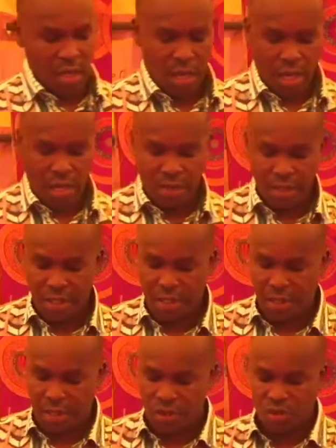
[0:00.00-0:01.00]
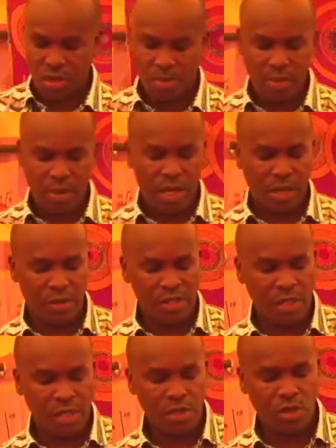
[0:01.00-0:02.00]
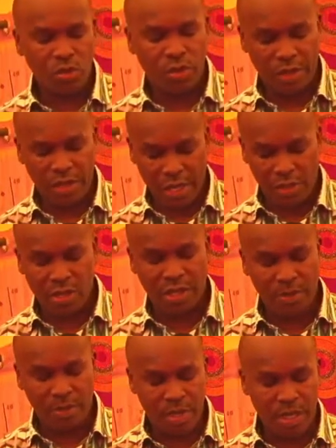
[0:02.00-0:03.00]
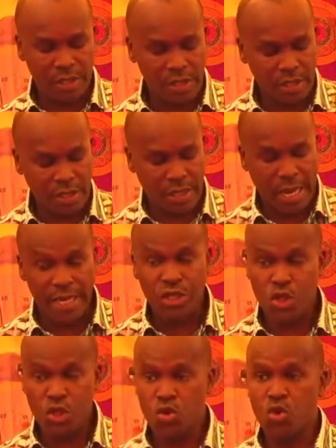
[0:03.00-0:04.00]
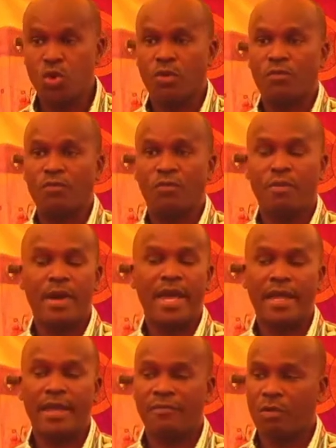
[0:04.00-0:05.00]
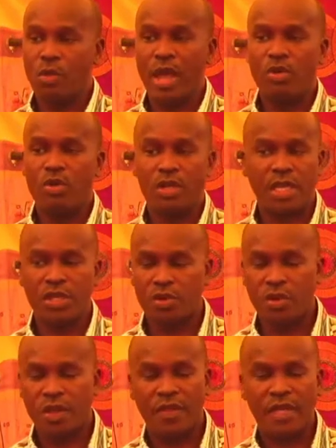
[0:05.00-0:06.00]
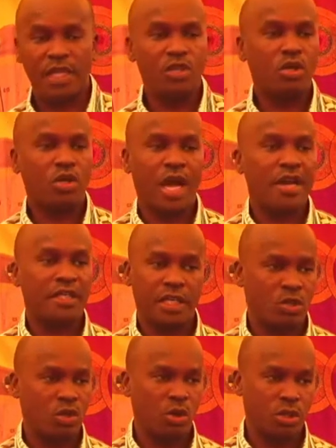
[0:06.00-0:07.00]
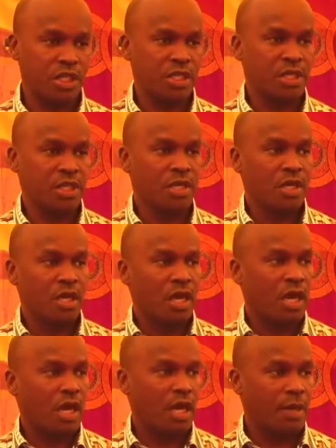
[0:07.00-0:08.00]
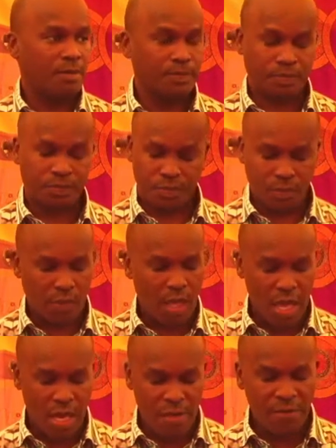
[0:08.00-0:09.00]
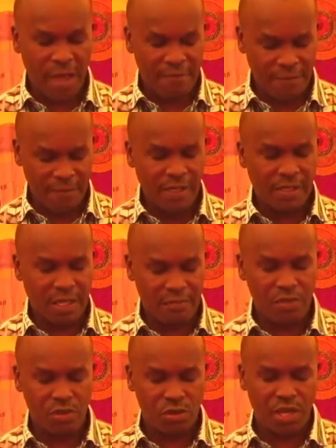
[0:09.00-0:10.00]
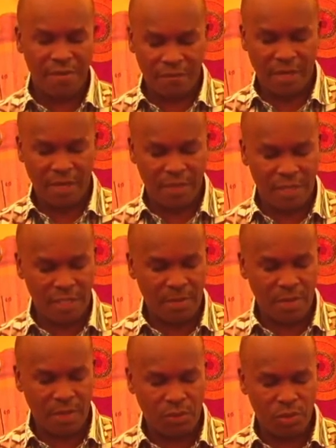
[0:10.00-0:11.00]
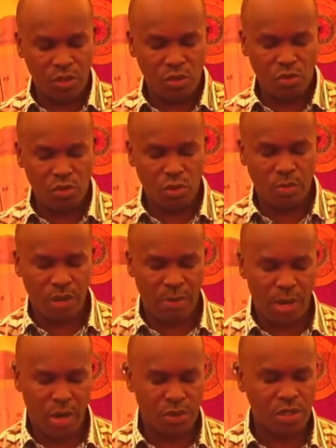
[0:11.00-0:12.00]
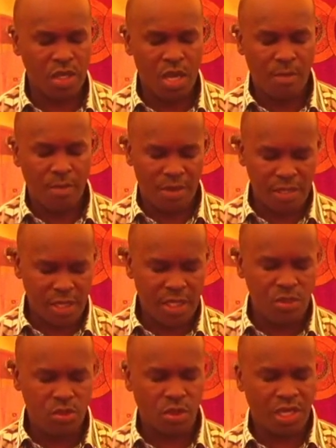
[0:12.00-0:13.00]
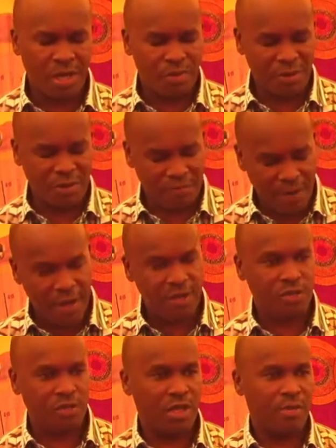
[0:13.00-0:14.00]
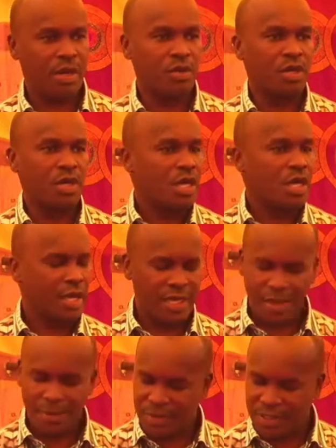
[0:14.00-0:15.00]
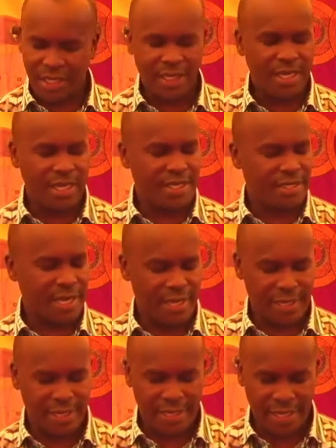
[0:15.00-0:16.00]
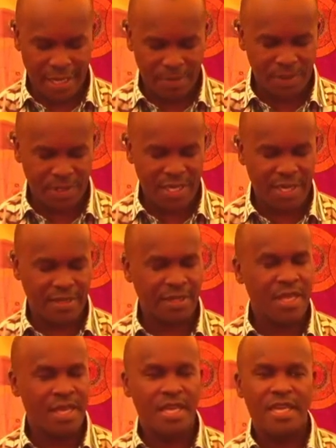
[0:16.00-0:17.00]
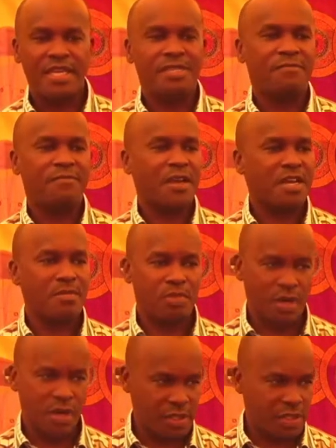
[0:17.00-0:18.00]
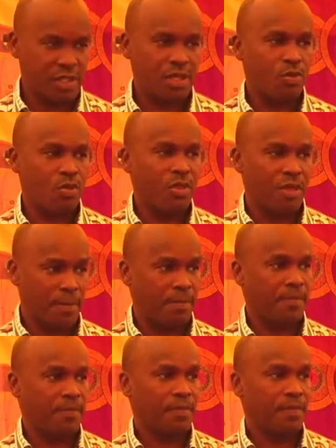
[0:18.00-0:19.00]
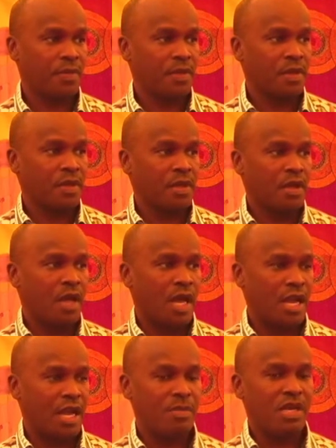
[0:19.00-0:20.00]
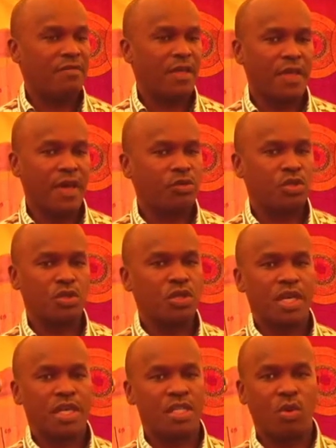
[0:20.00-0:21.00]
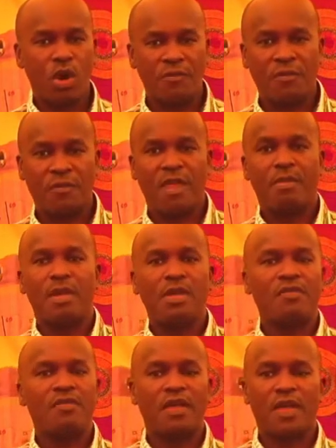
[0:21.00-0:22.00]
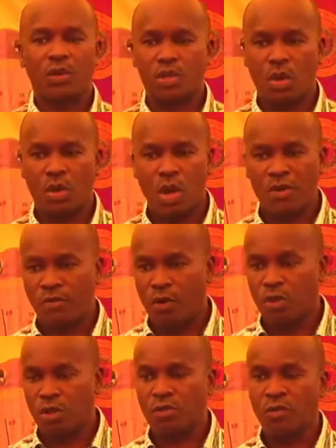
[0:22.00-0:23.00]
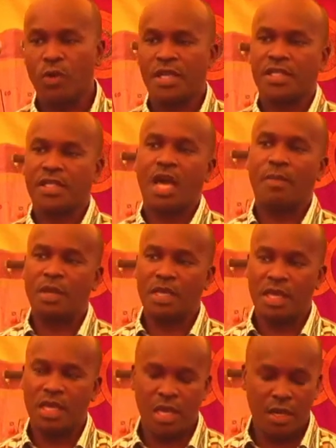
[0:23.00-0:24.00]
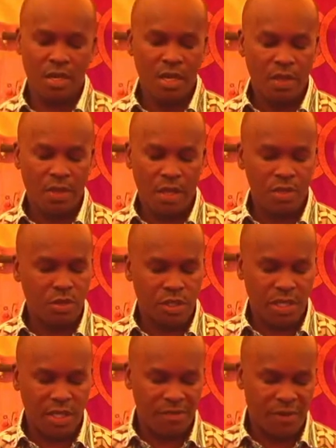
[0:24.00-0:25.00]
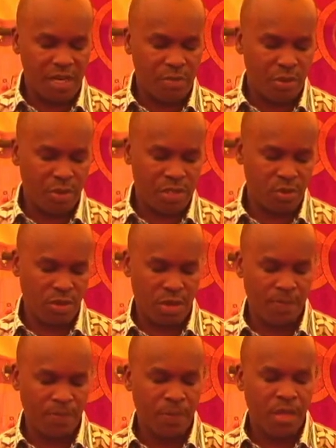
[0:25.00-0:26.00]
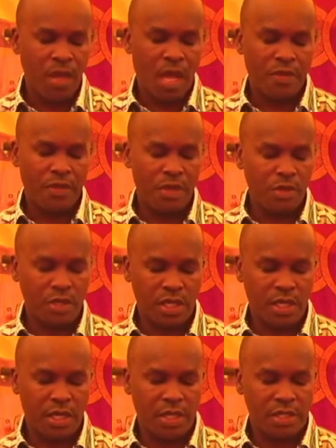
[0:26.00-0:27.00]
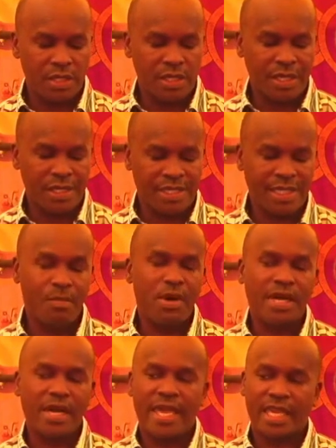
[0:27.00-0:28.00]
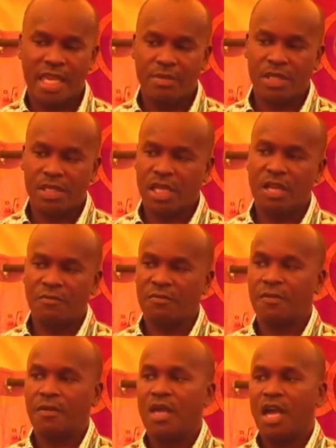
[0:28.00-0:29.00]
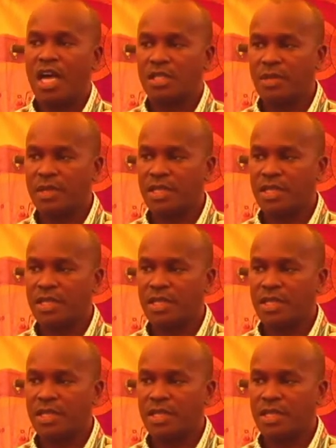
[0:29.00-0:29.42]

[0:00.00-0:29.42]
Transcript: And in this dream, the angel that appeared, I knew from where I was, I knew that angel carried technology. And I feel, even today, I feel like that's something that we need to pray about. But this angel kept referring to them and kept shaking his head, and he kept saying he's very impressed with them. And I believe that that was not just a word for them. I believe that that was a word for also for what is happening here. The angel said he's very impressed with them. And the angel said that someone like himself has been